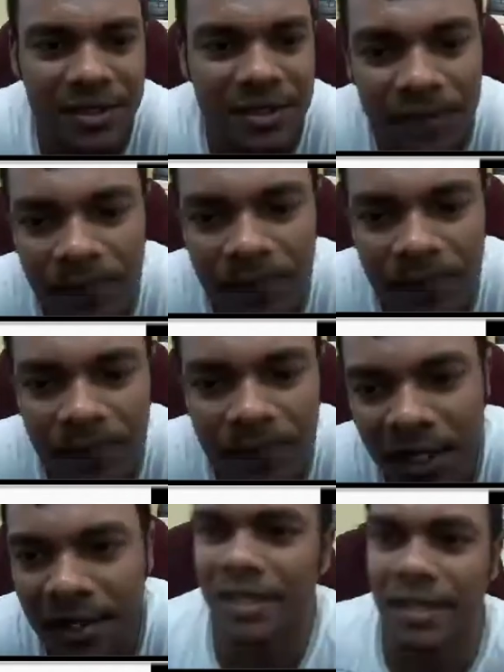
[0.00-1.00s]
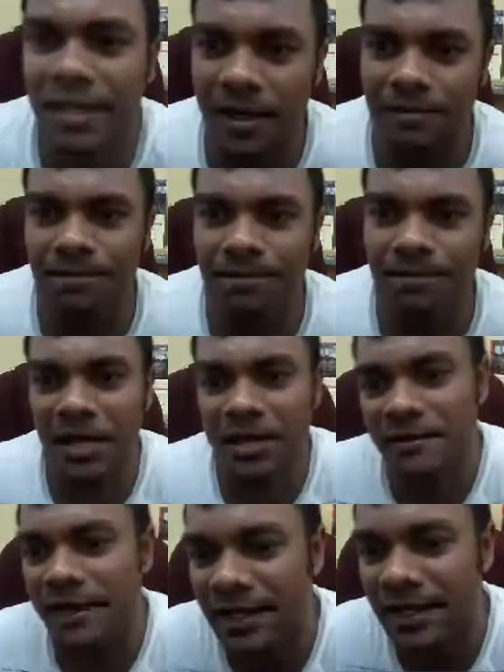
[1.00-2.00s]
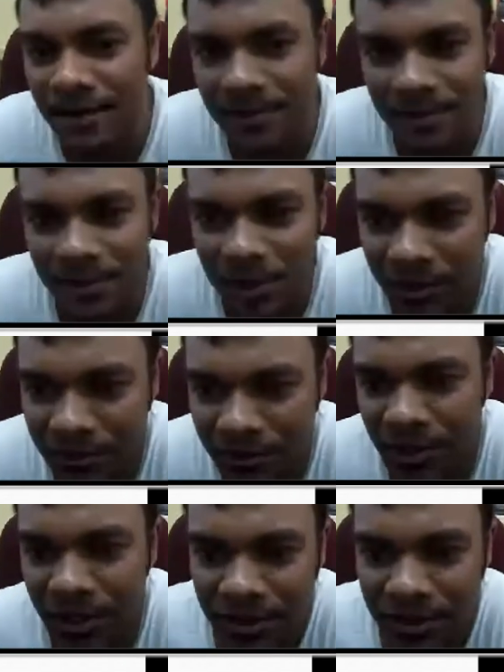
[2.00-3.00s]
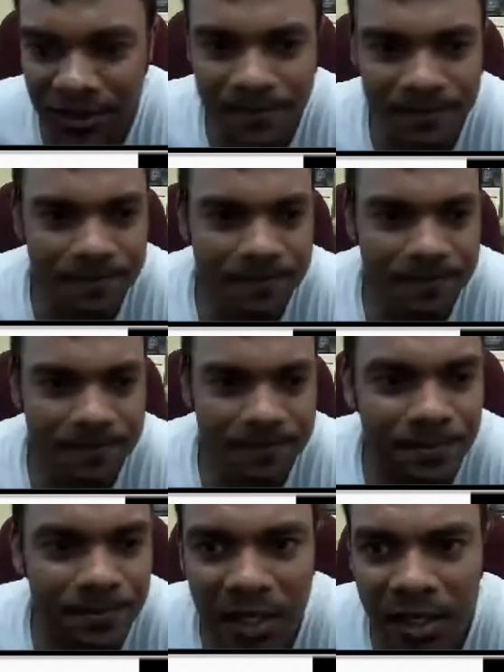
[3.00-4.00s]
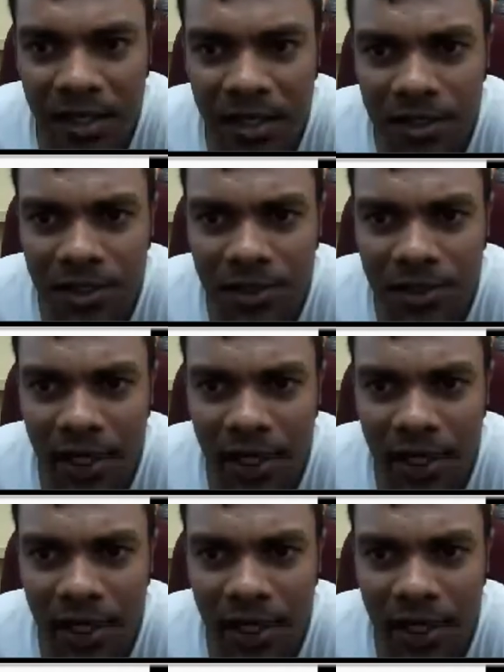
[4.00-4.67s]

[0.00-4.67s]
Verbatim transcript: easier to do. But a little bit of training would help. I have not done this a